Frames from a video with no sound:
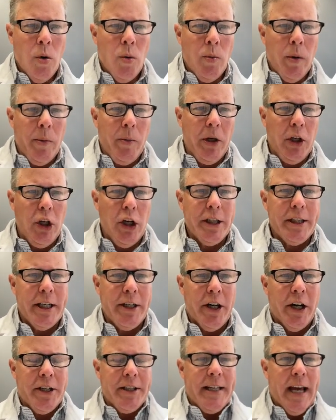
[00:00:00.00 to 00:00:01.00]
When we looked
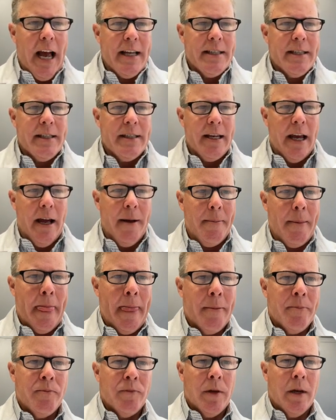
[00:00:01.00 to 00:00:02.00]
at our test set
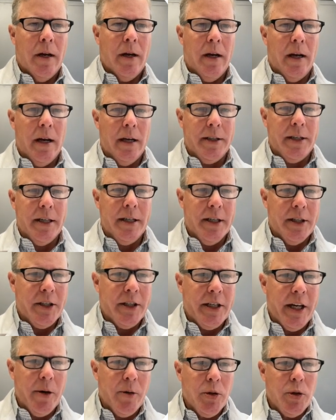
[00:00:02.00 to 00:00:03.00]
to
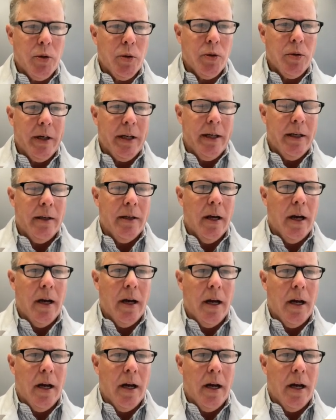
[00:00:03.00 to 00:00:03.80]
distinguish between